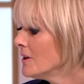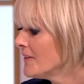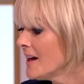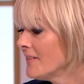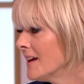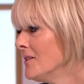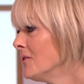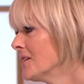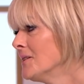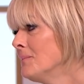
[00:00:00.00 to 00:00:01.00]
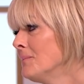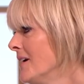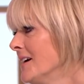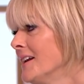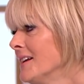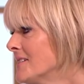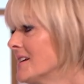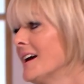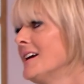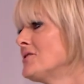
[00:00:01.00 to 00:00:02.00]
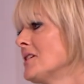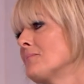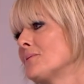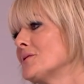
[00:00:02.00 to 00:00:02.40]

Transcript: all of that, they're not going to buy an anti-aging